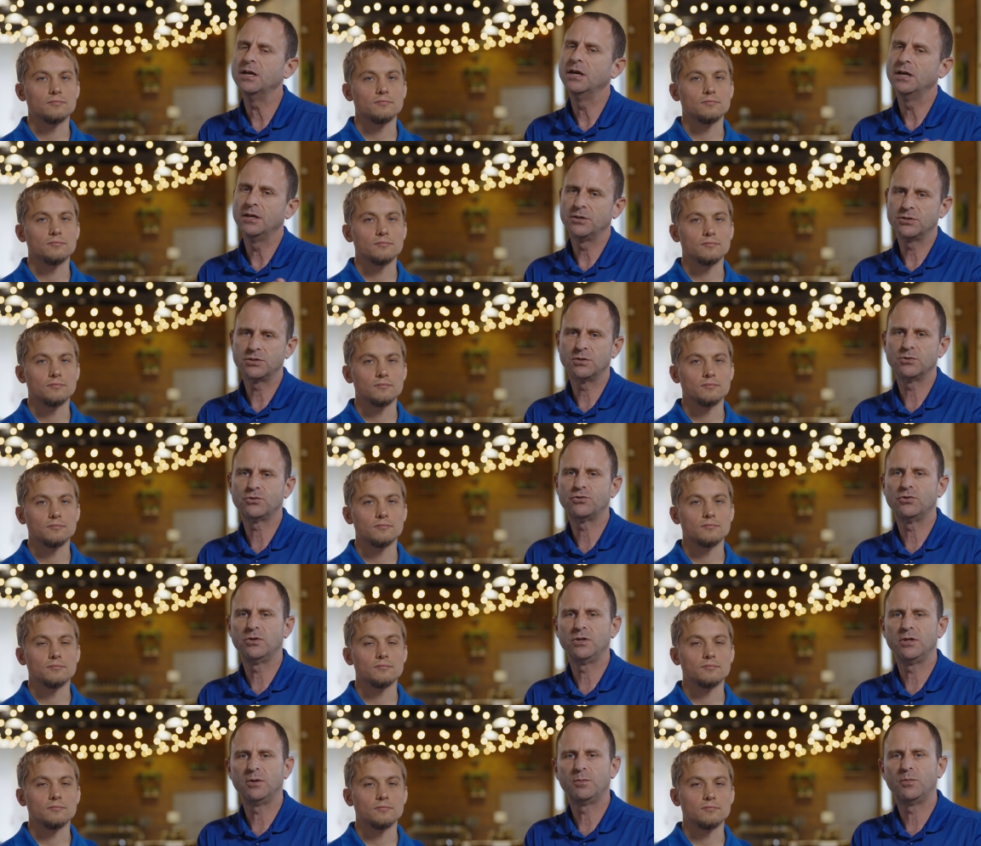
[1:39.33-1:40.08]
Speaker 1: So it's
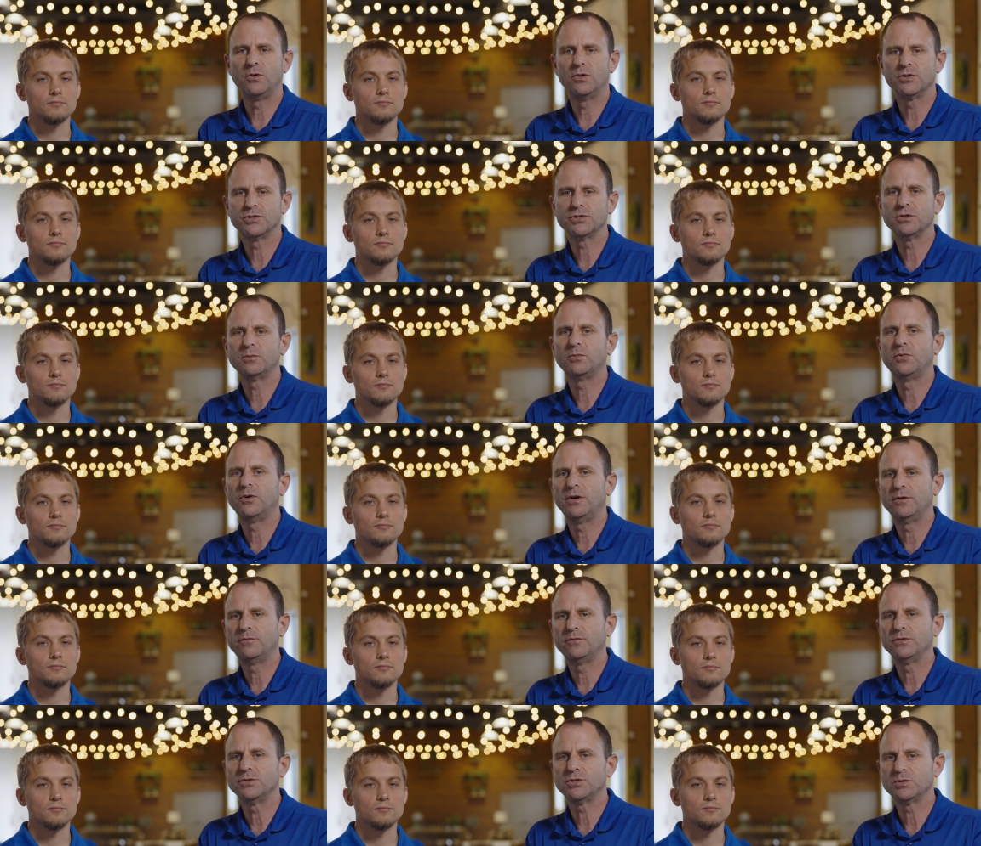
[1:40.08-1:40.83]
really a personal
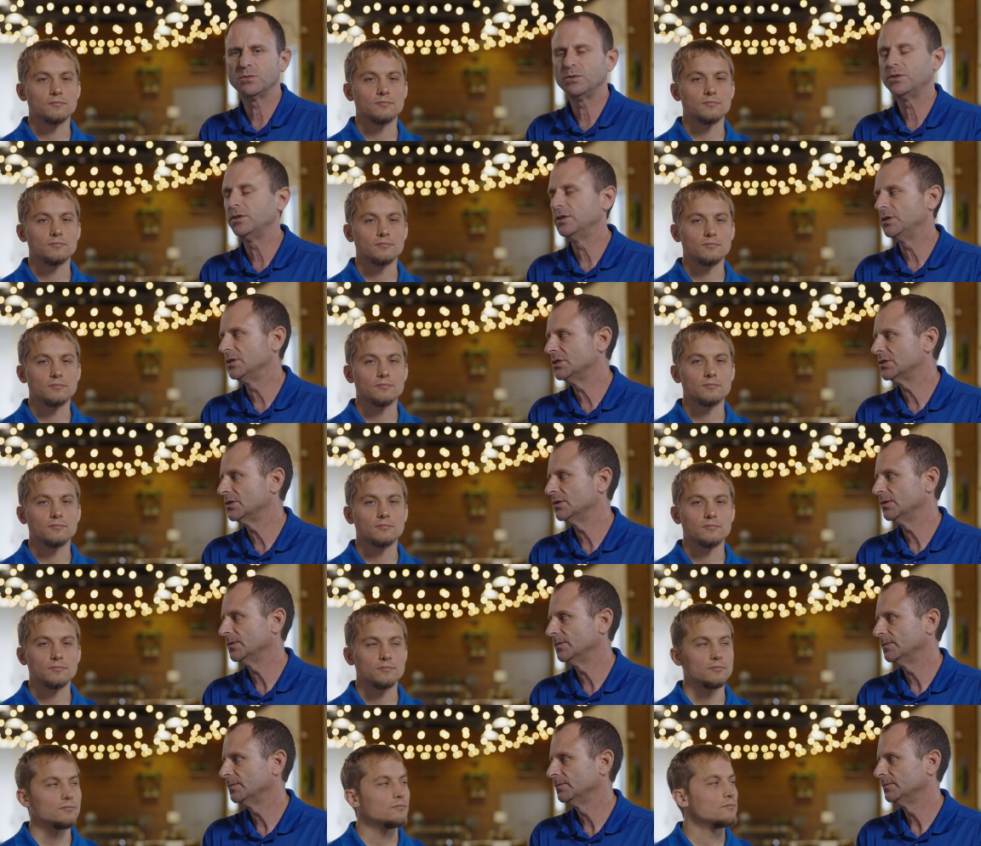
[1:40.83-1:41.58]
preference with these two.
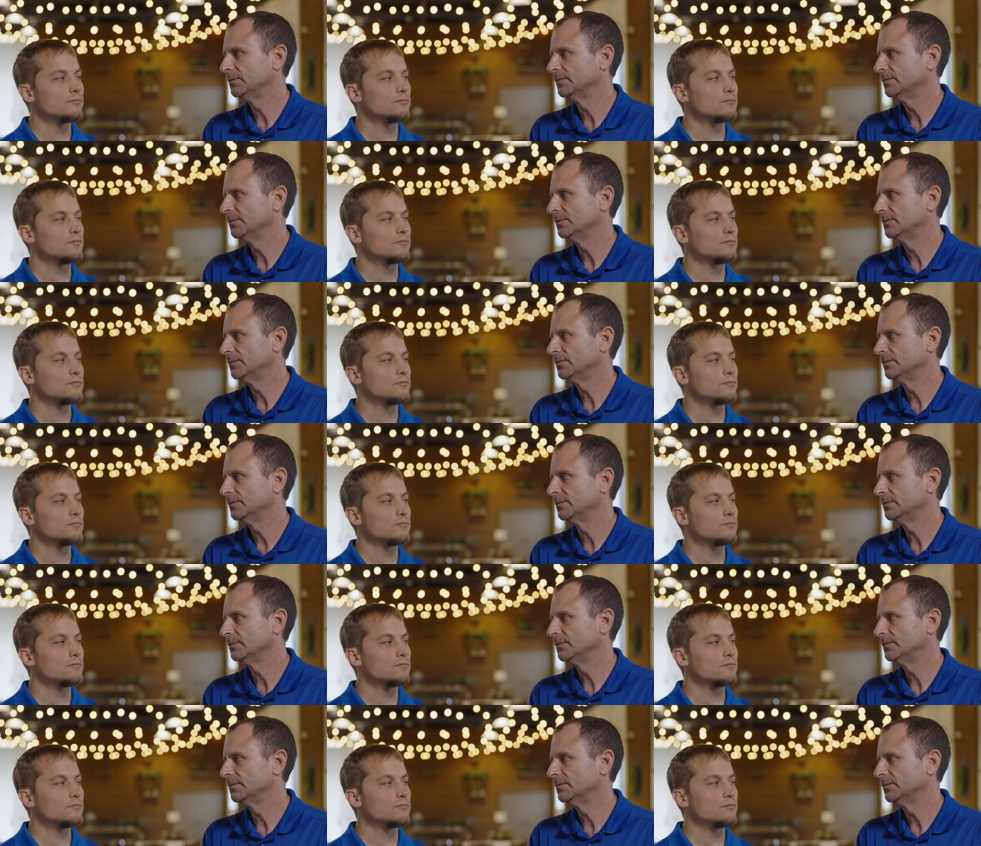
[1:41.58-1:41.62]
